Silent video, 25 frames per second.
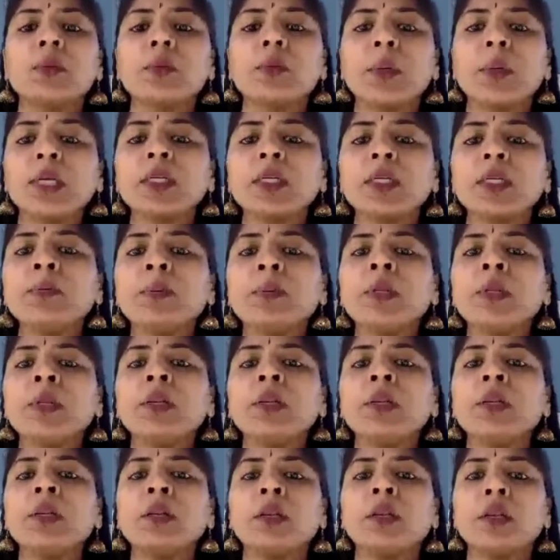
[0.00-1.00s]

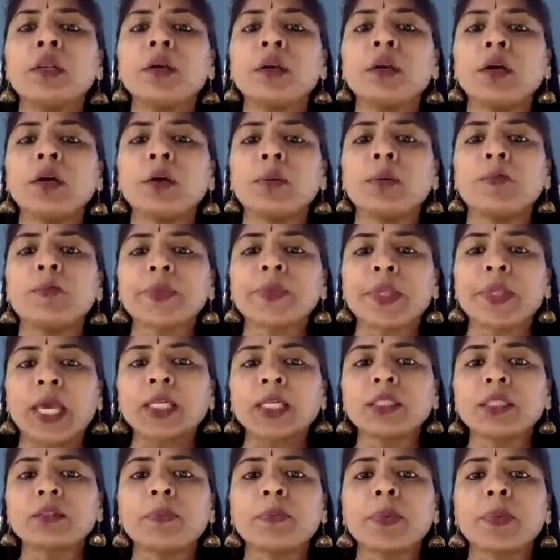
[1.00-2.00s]
multiple
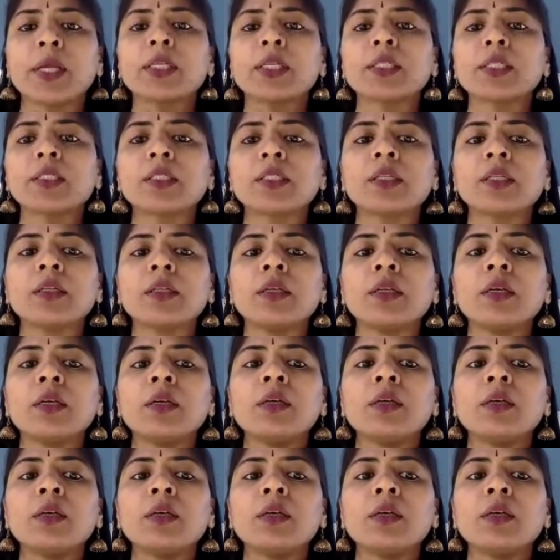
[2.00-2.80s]
aspects